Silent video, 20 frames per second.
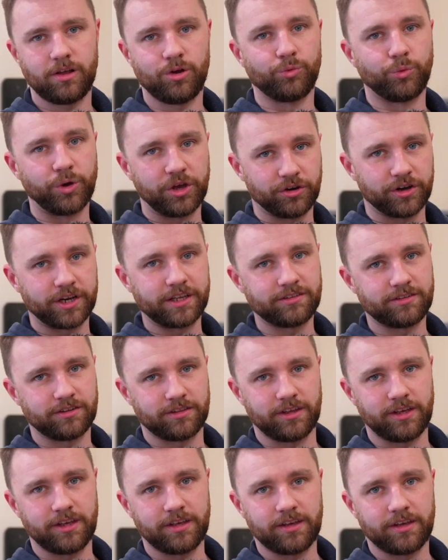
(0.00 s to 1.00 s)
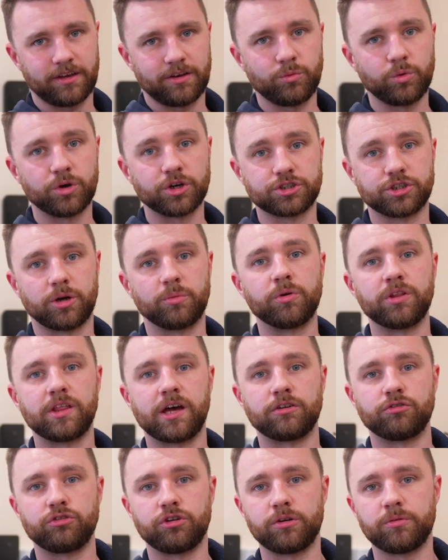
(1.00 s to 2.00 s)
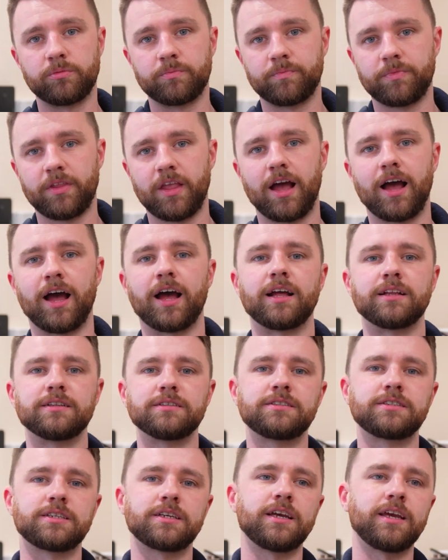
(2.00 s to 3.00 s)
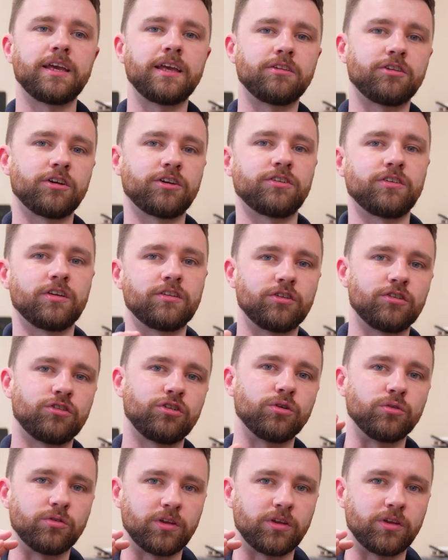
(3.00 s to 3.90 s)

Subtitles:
We got into the workshop with Andrew, and he took us into two